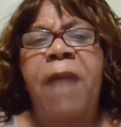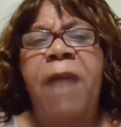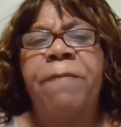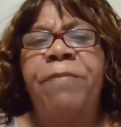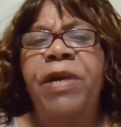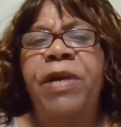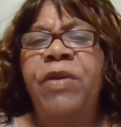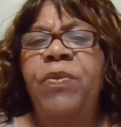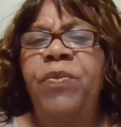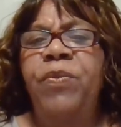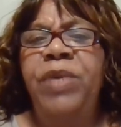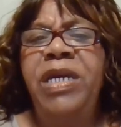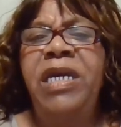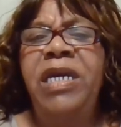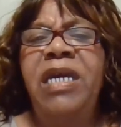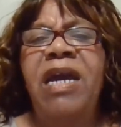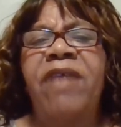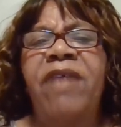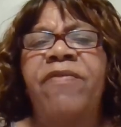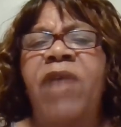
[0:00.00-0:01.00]
but
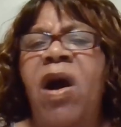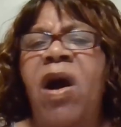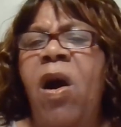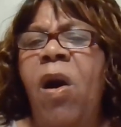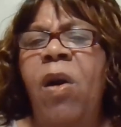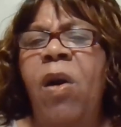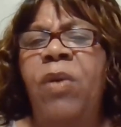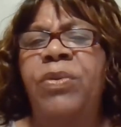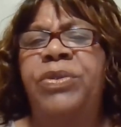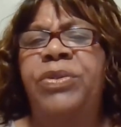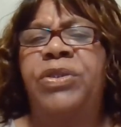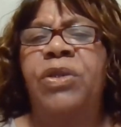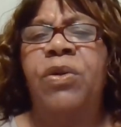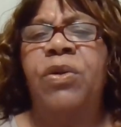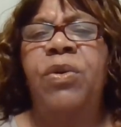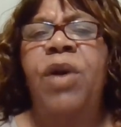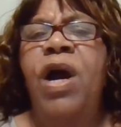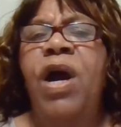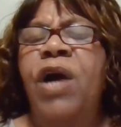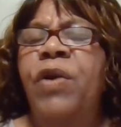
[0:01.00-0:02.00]
we have
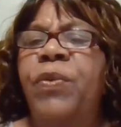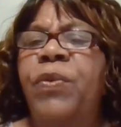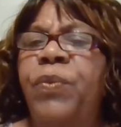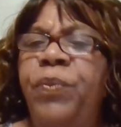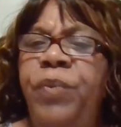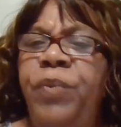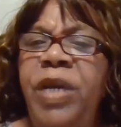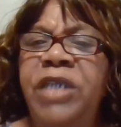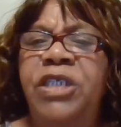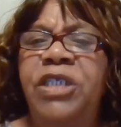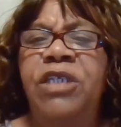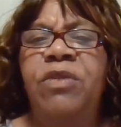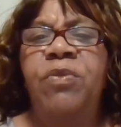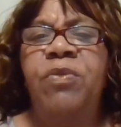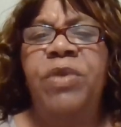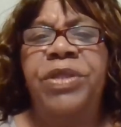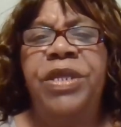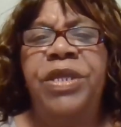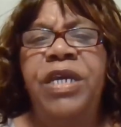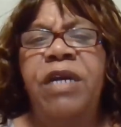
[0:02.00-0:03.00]
also risen
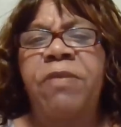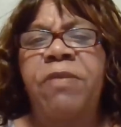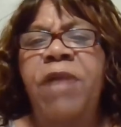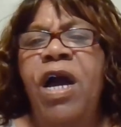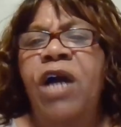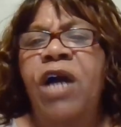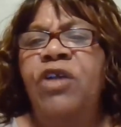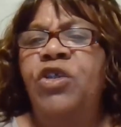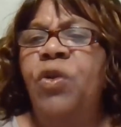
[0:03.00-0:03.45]
with him